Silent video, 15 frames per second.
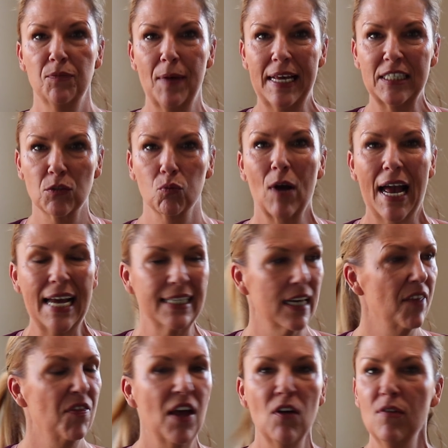space, right?
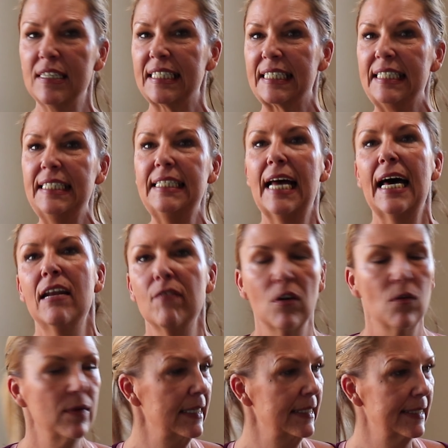There is none of
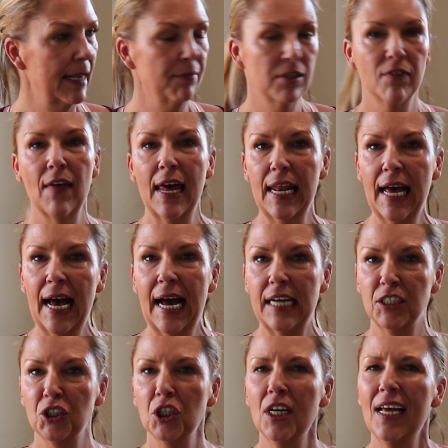it with the exception of that
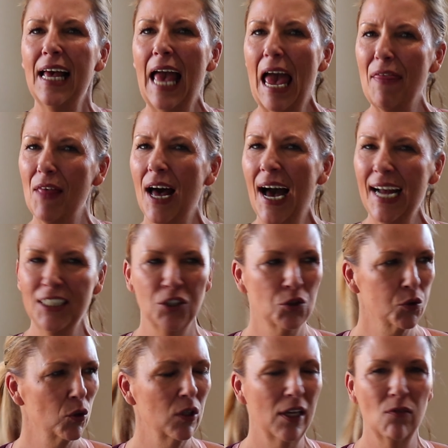hutch. And the hutch
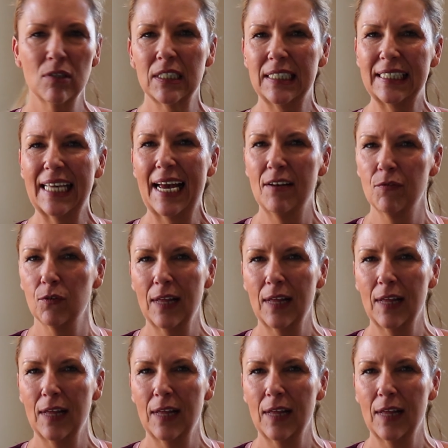truly was designed